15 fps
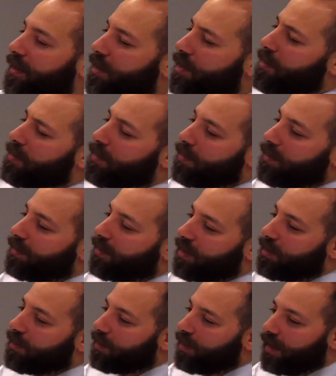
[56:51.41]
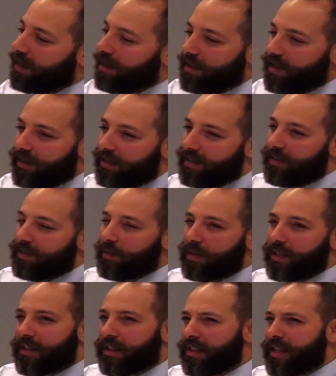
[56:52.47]
did you look into this?
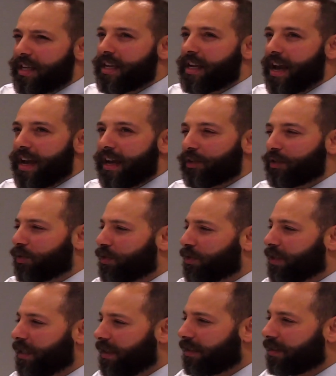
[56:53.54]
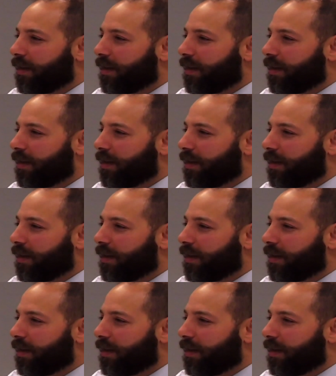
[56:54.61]
Was it Zcash or Z